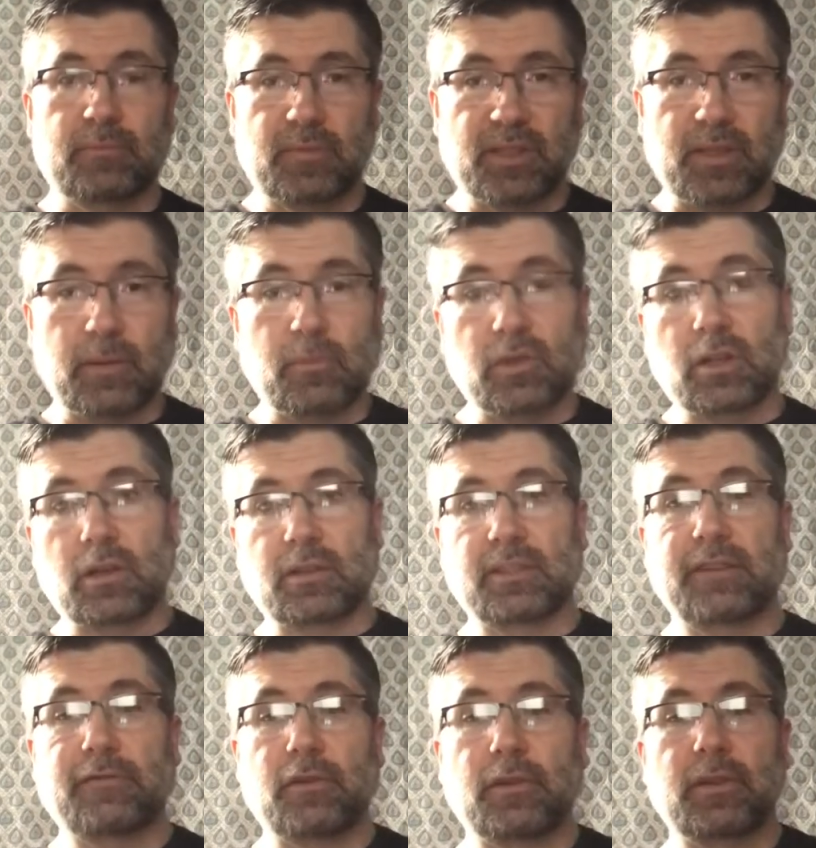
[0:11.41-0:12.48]
Something a little
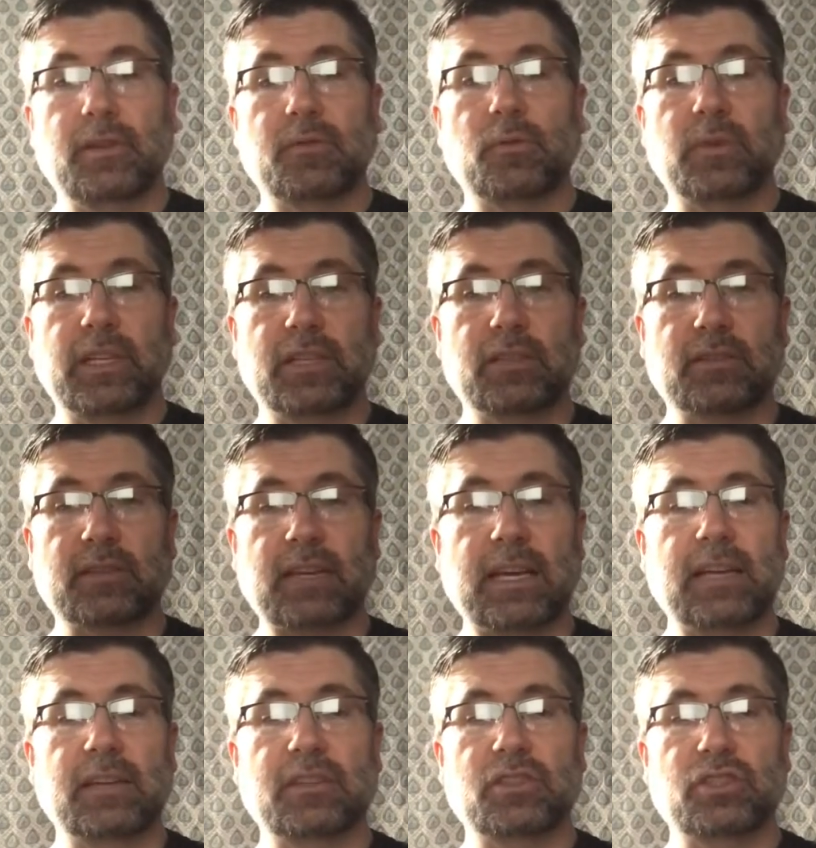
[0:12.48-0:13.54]
different this week, just kind
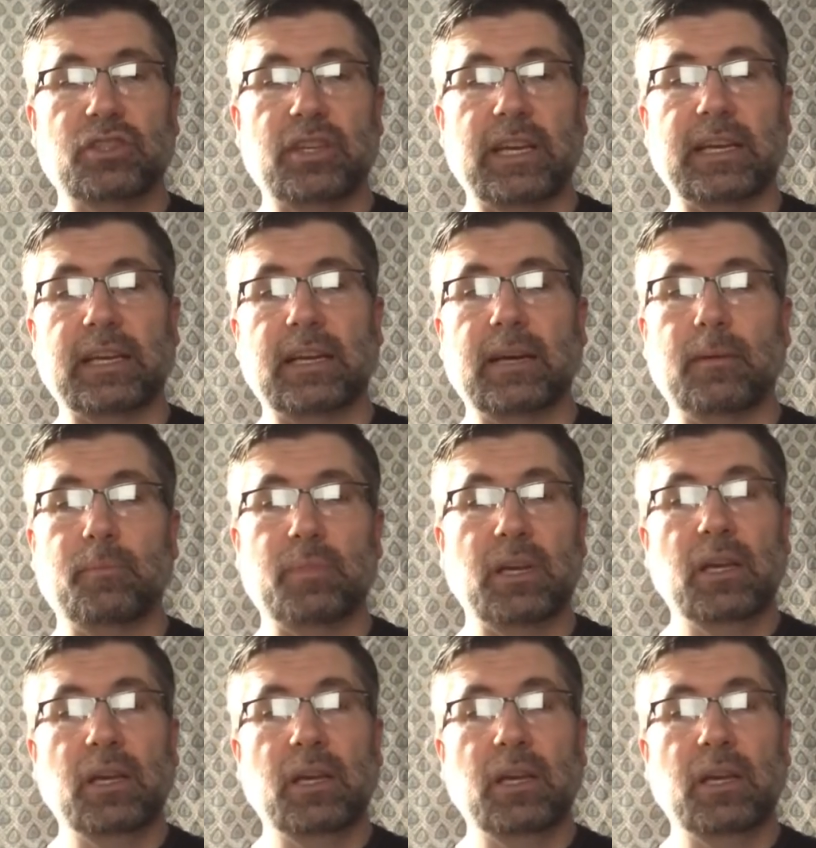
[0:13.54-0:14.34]
of shake it up.